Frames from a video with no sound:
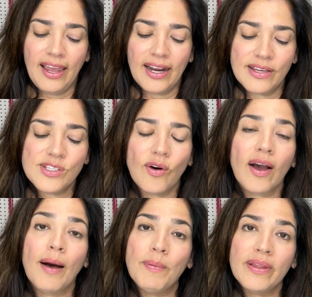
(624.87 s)
and I saw a
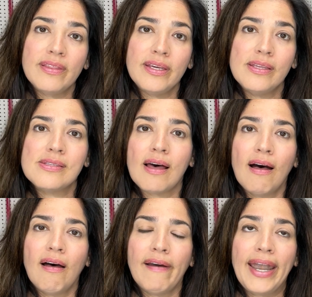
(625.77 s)
couple of these
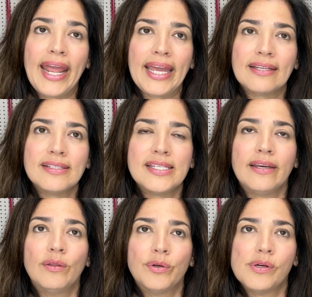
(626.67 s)
on Ann
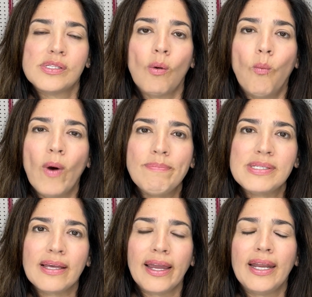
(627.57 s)
Taylor's
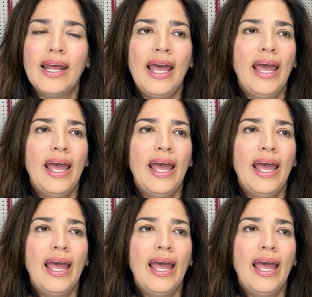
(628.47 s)
website,